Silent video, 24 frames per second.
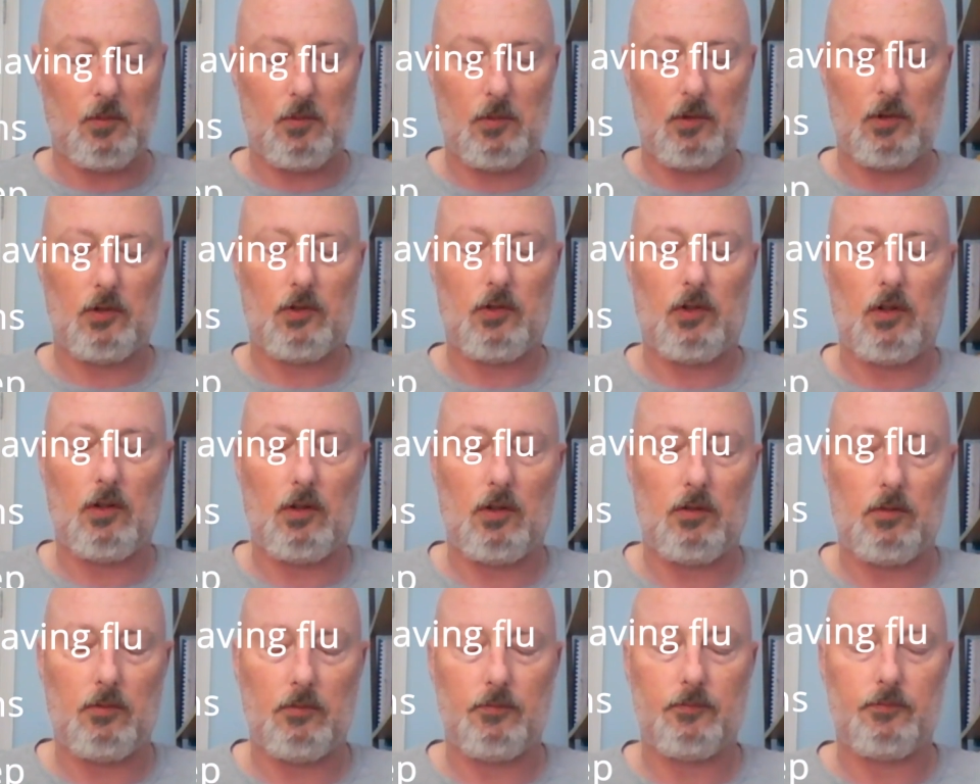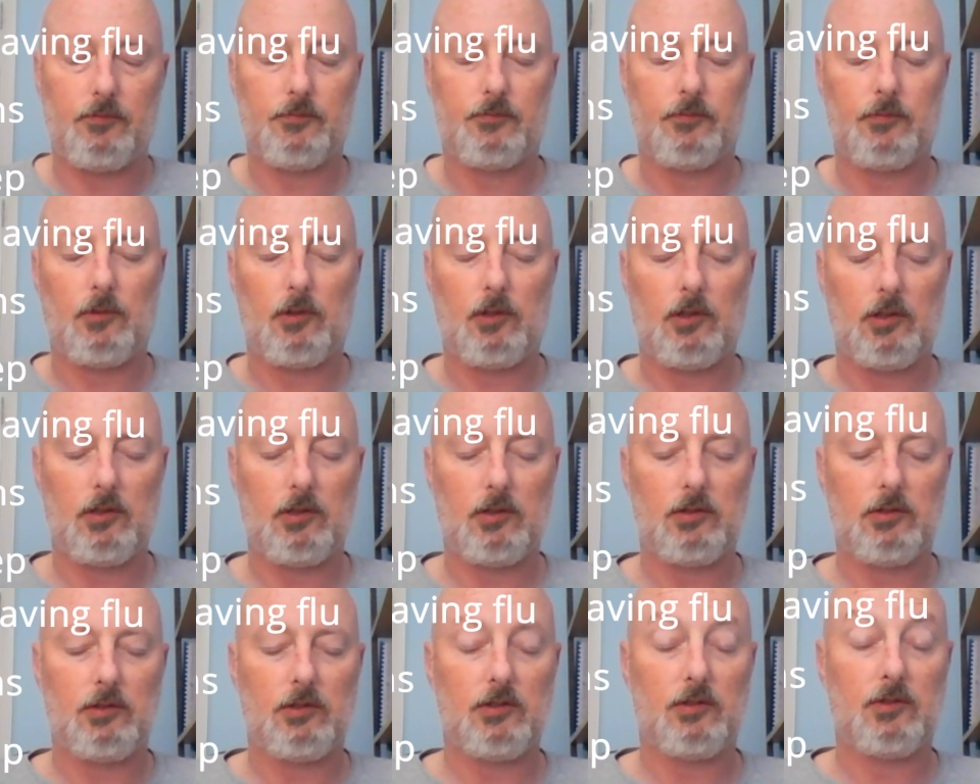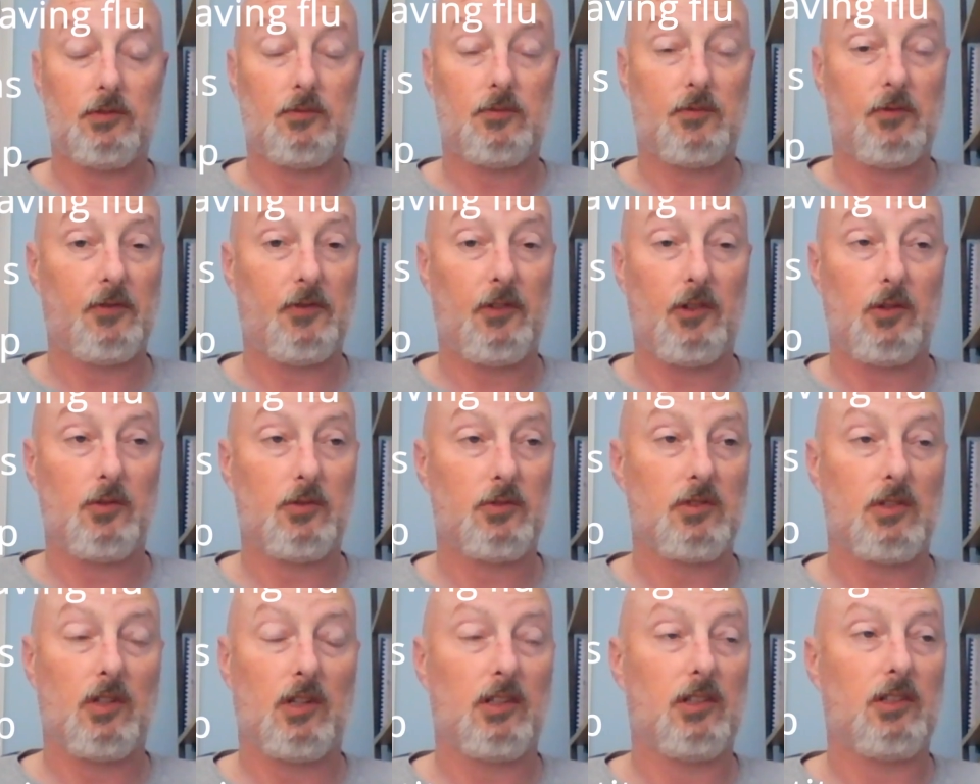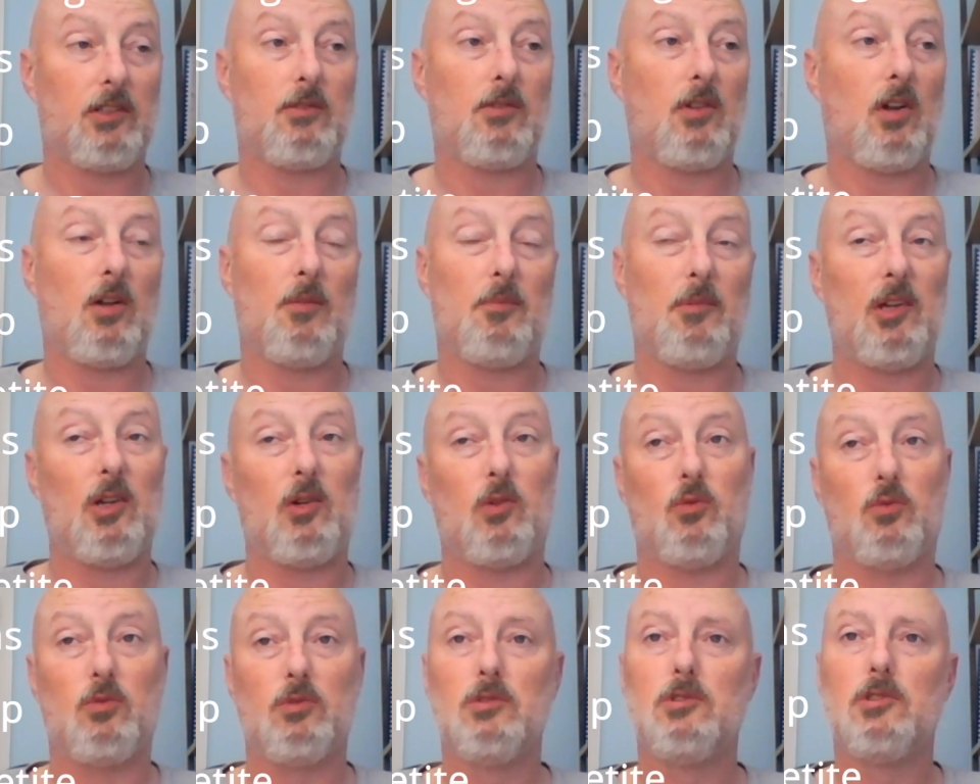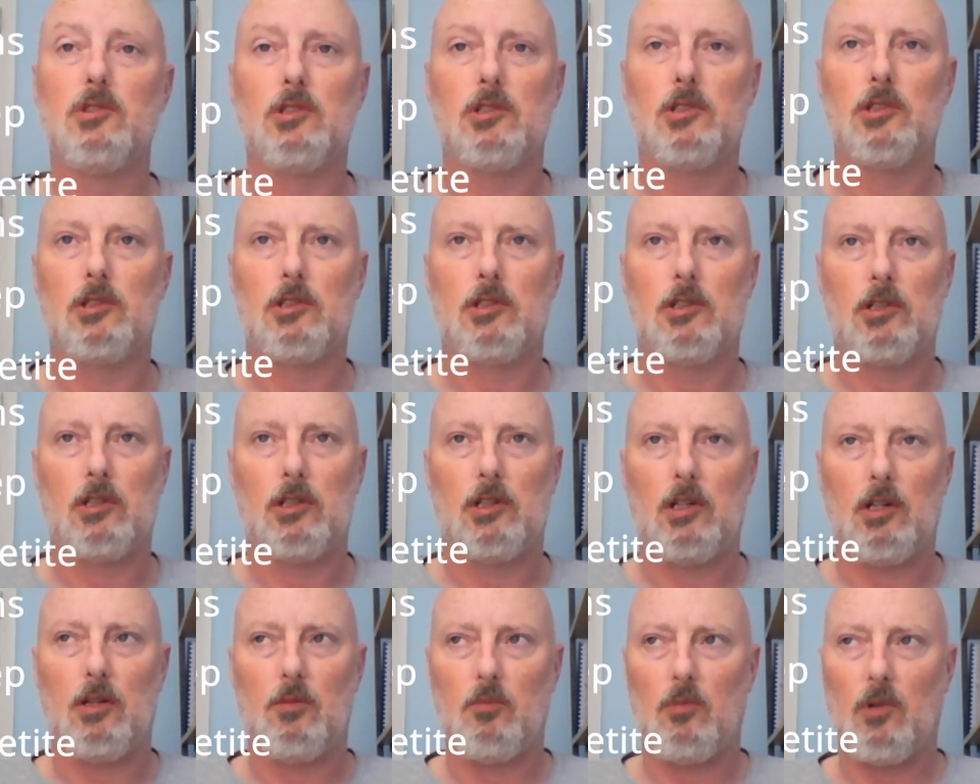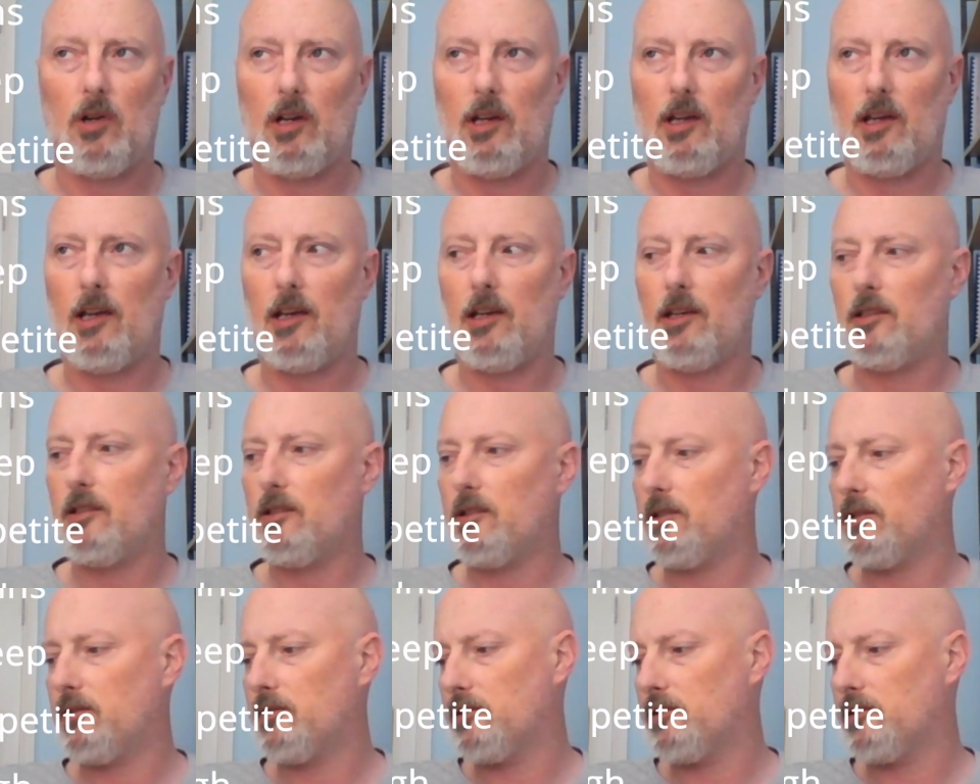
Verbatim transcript: I don't know, uh, just feels like I'm ill in my head.